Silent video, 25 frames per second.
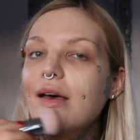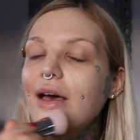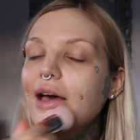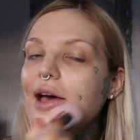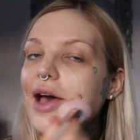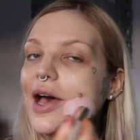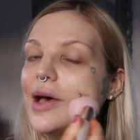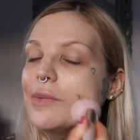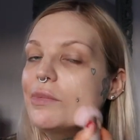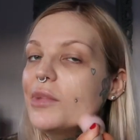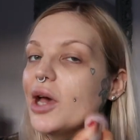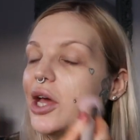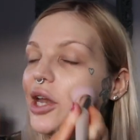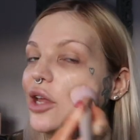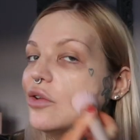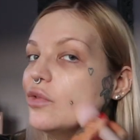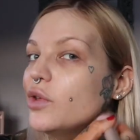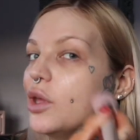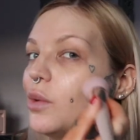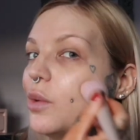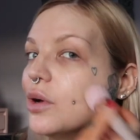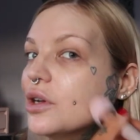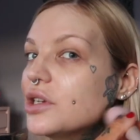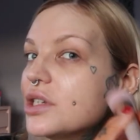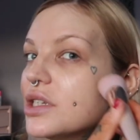And if
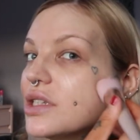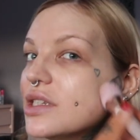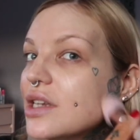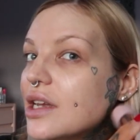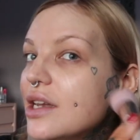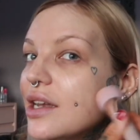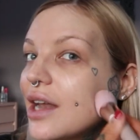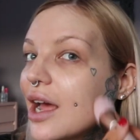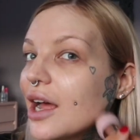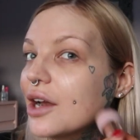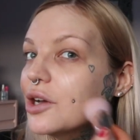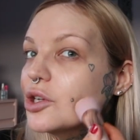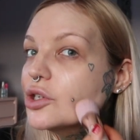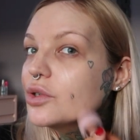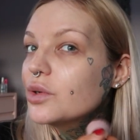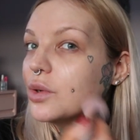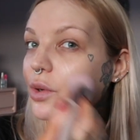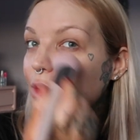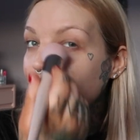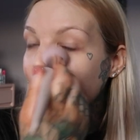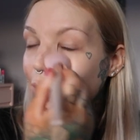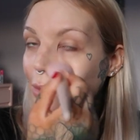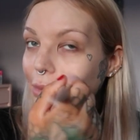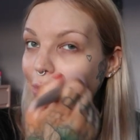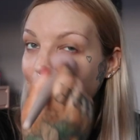you want just a
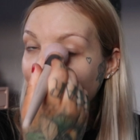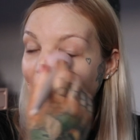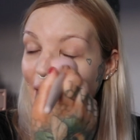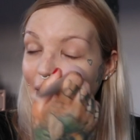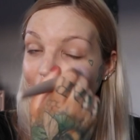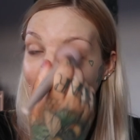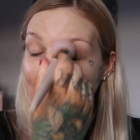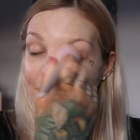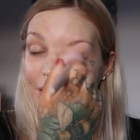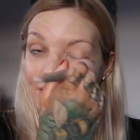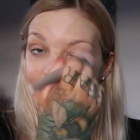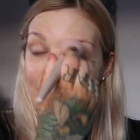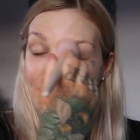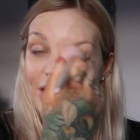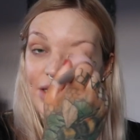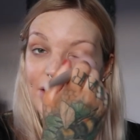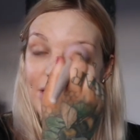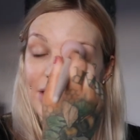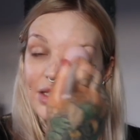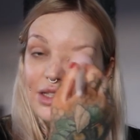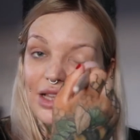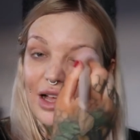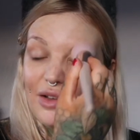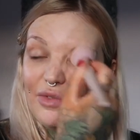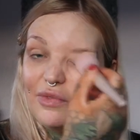natural matte, this
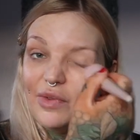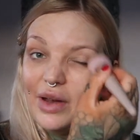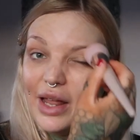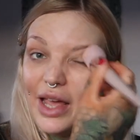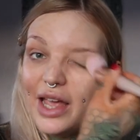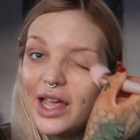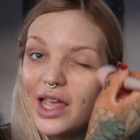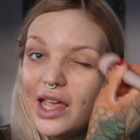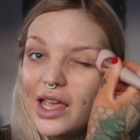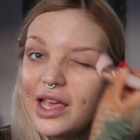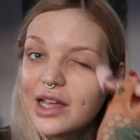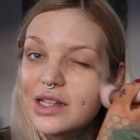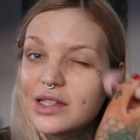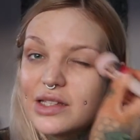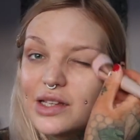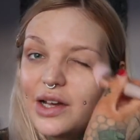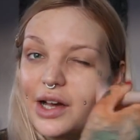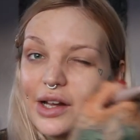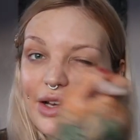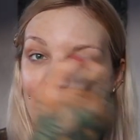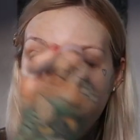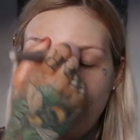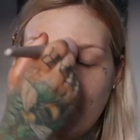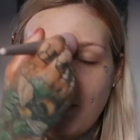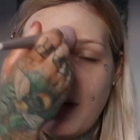is lovely. It's
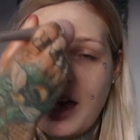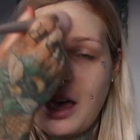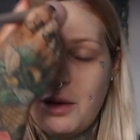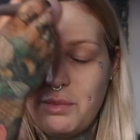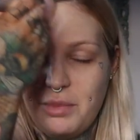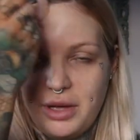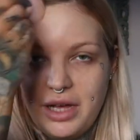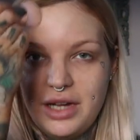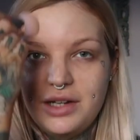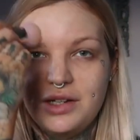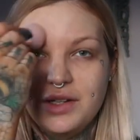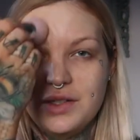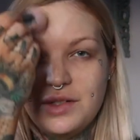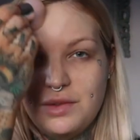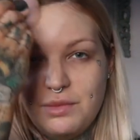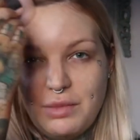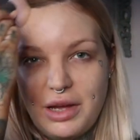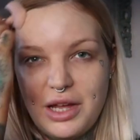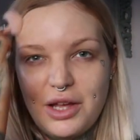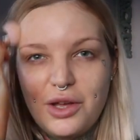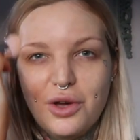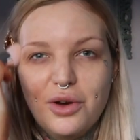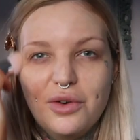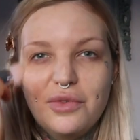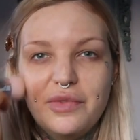kind of matte, but it doesn't
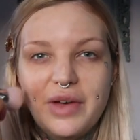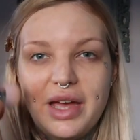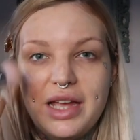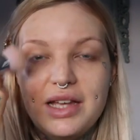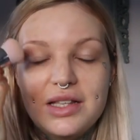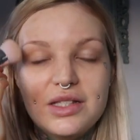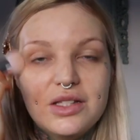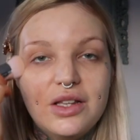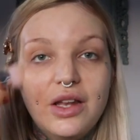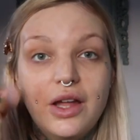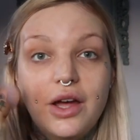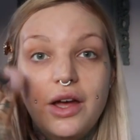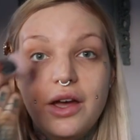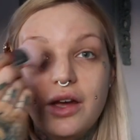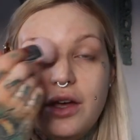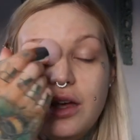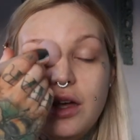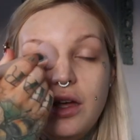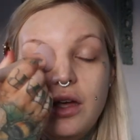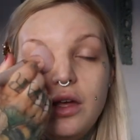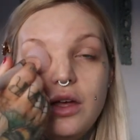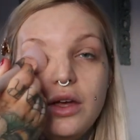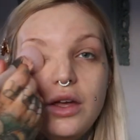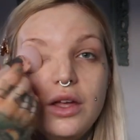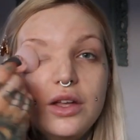make your face look
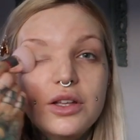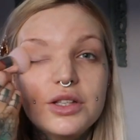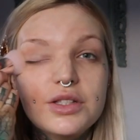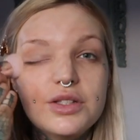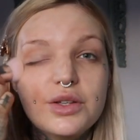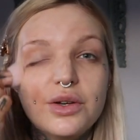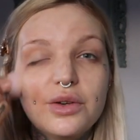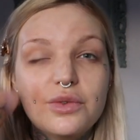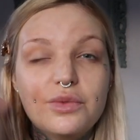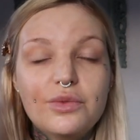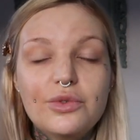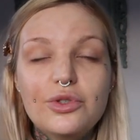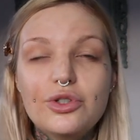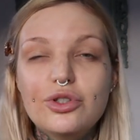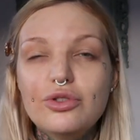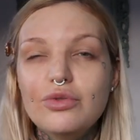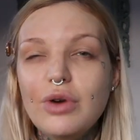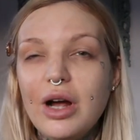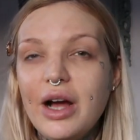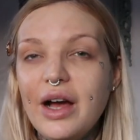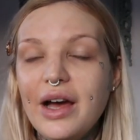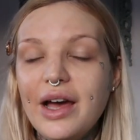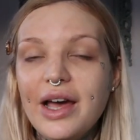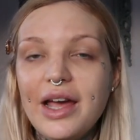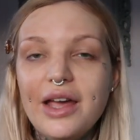sort of
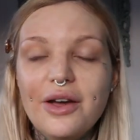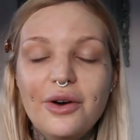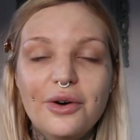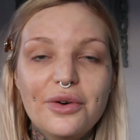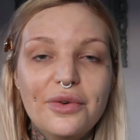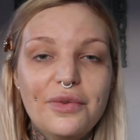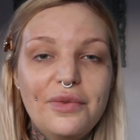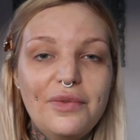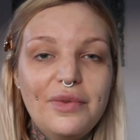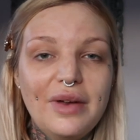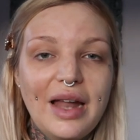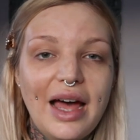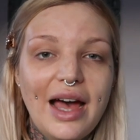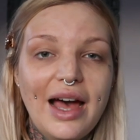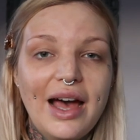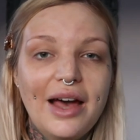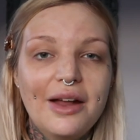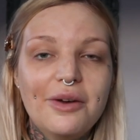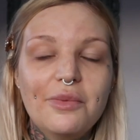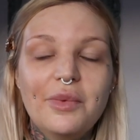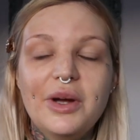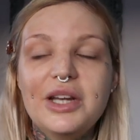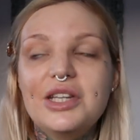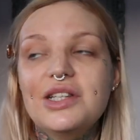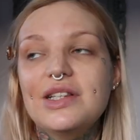dry or
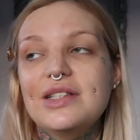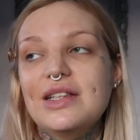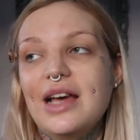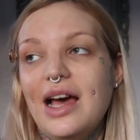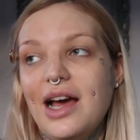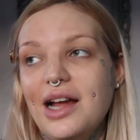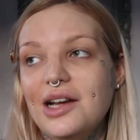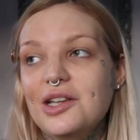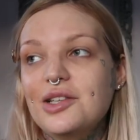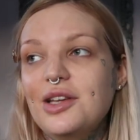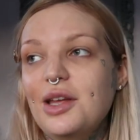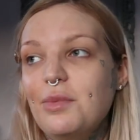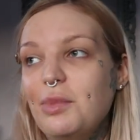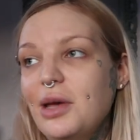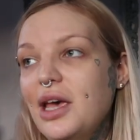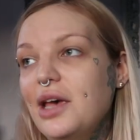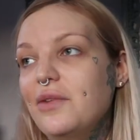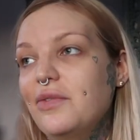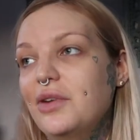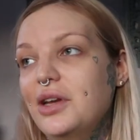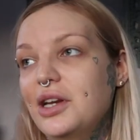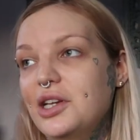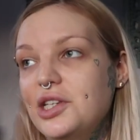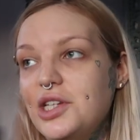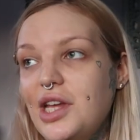flat, which is actually a bit
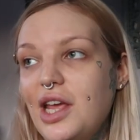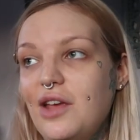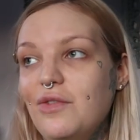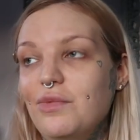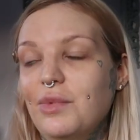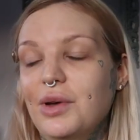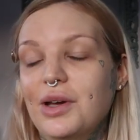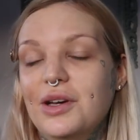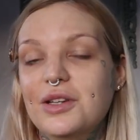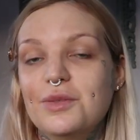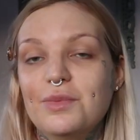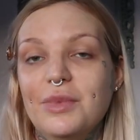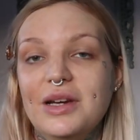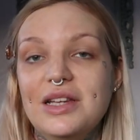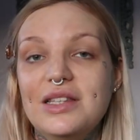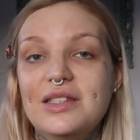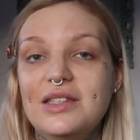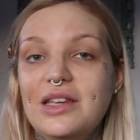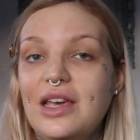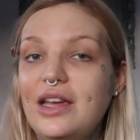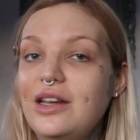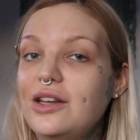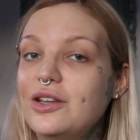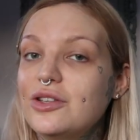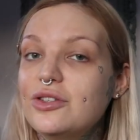of an achievement because my
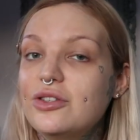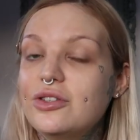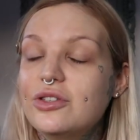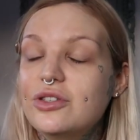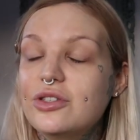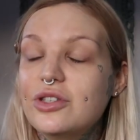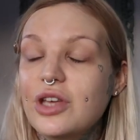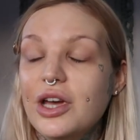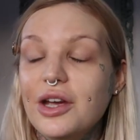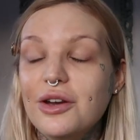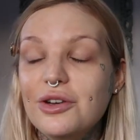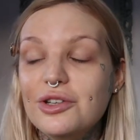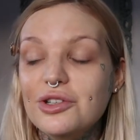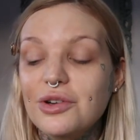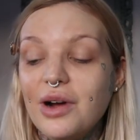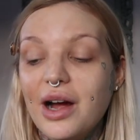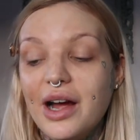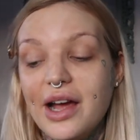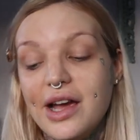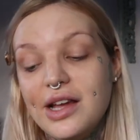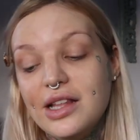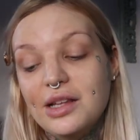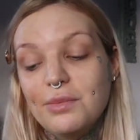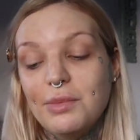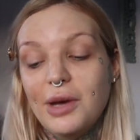skin is so
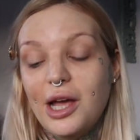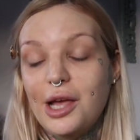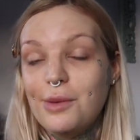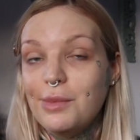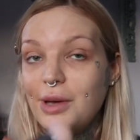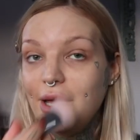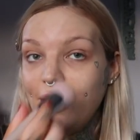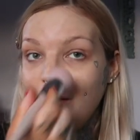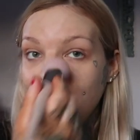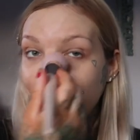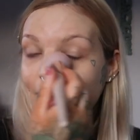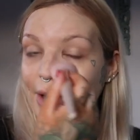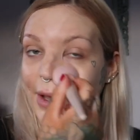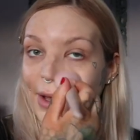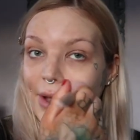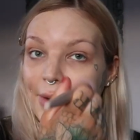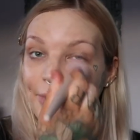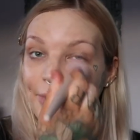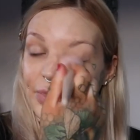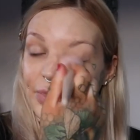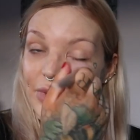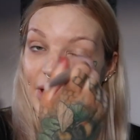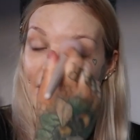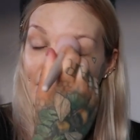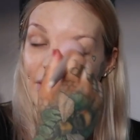dry at the moment.
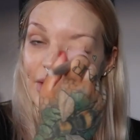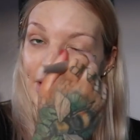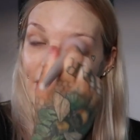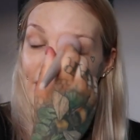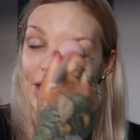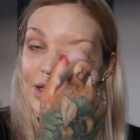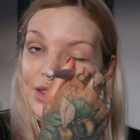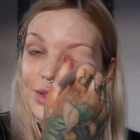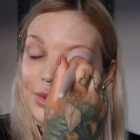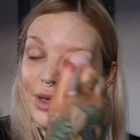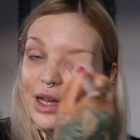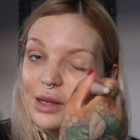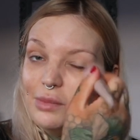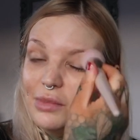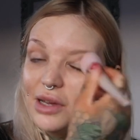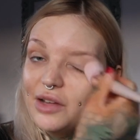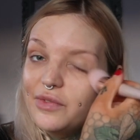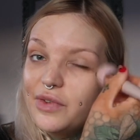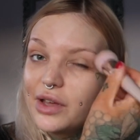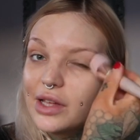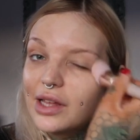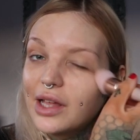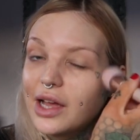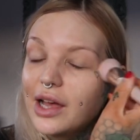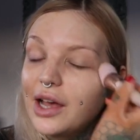I think it's why I'm
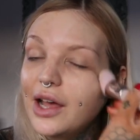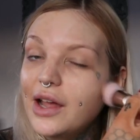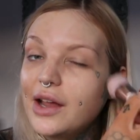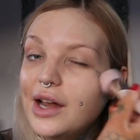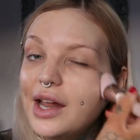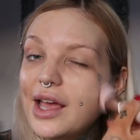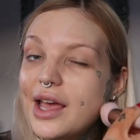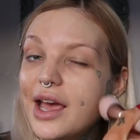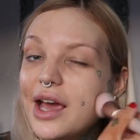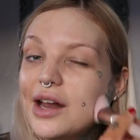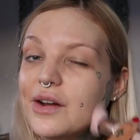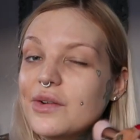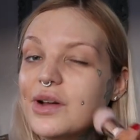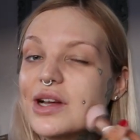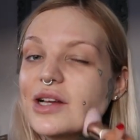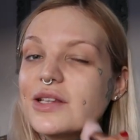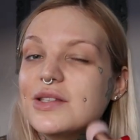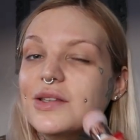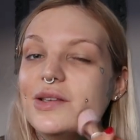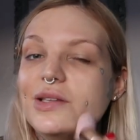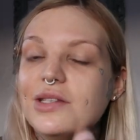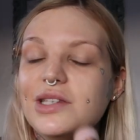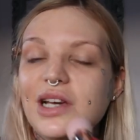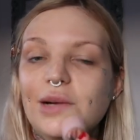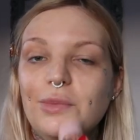loving that Ole
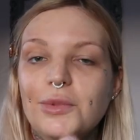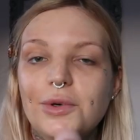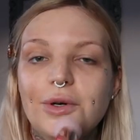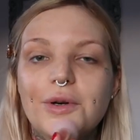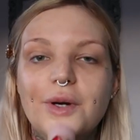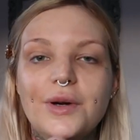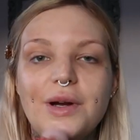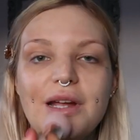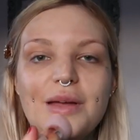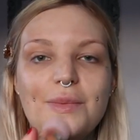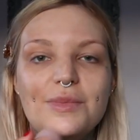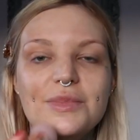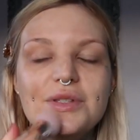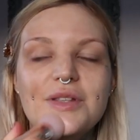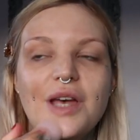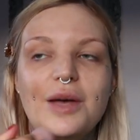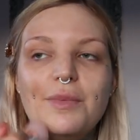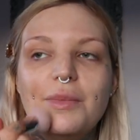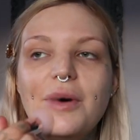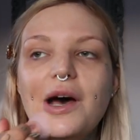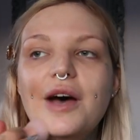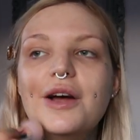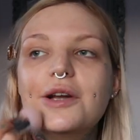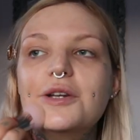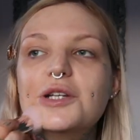Henriksen double cream so
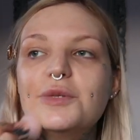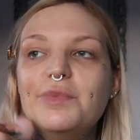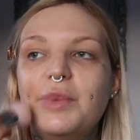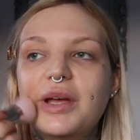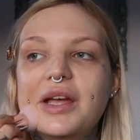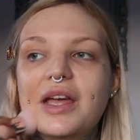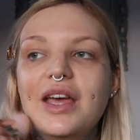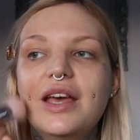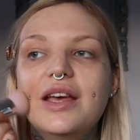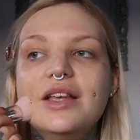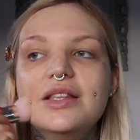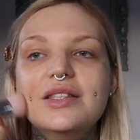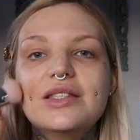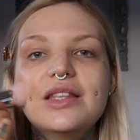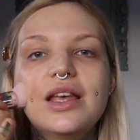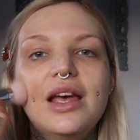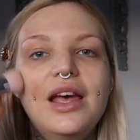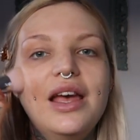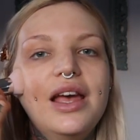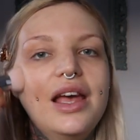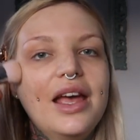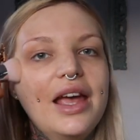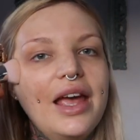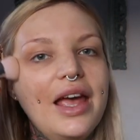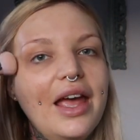much, because
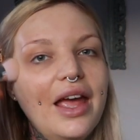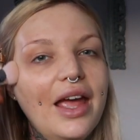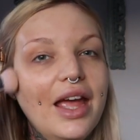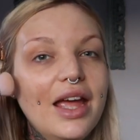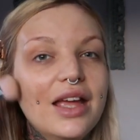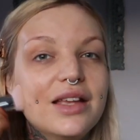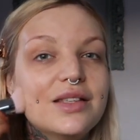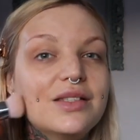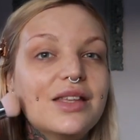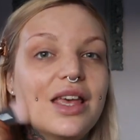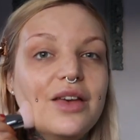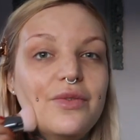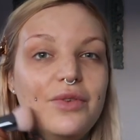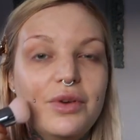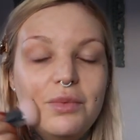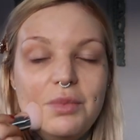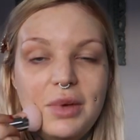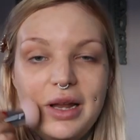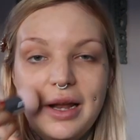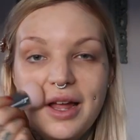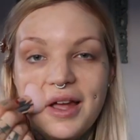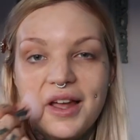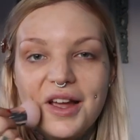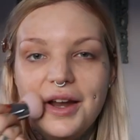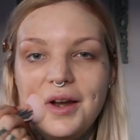it is giving
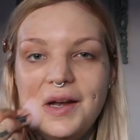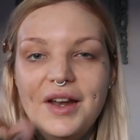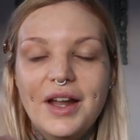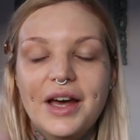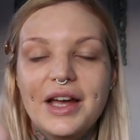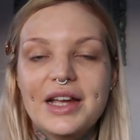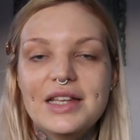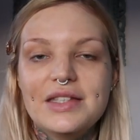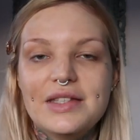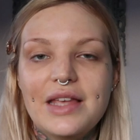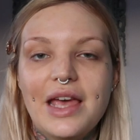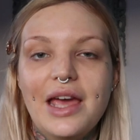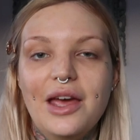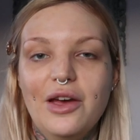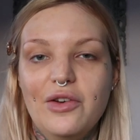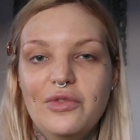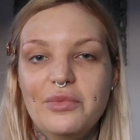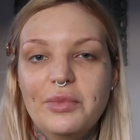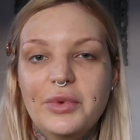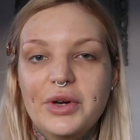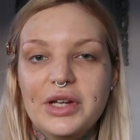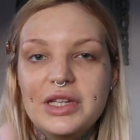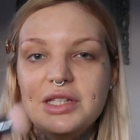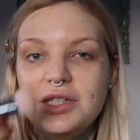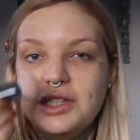me like a nice hit of
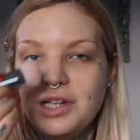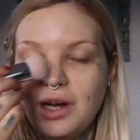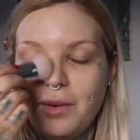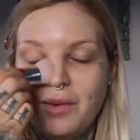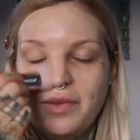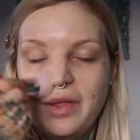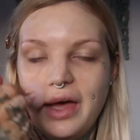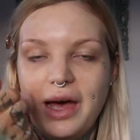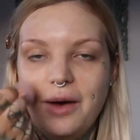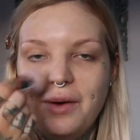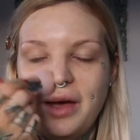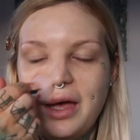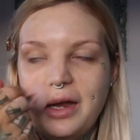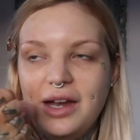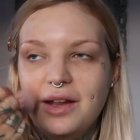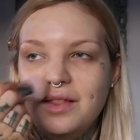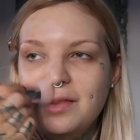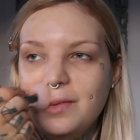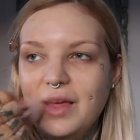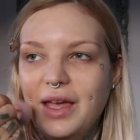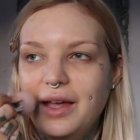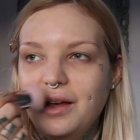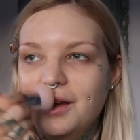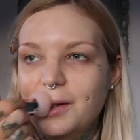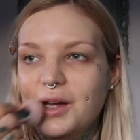moisture without
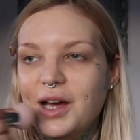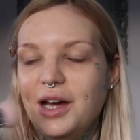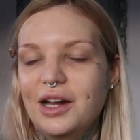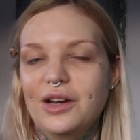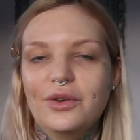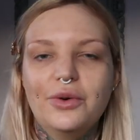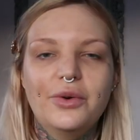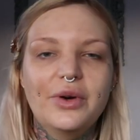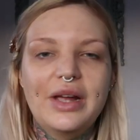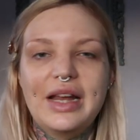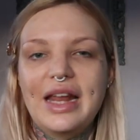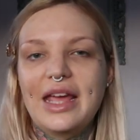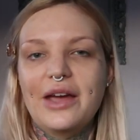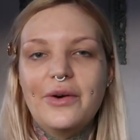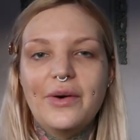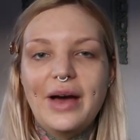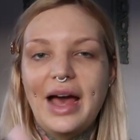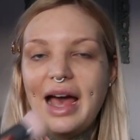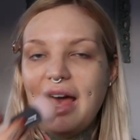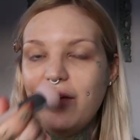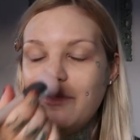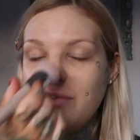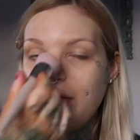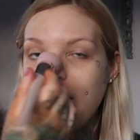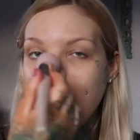anything kind of oily or
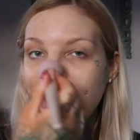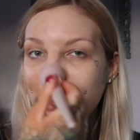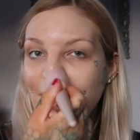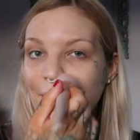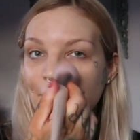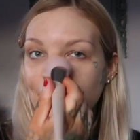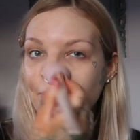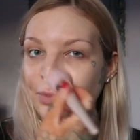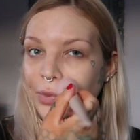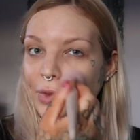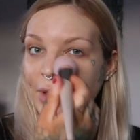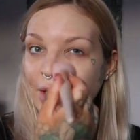heavy.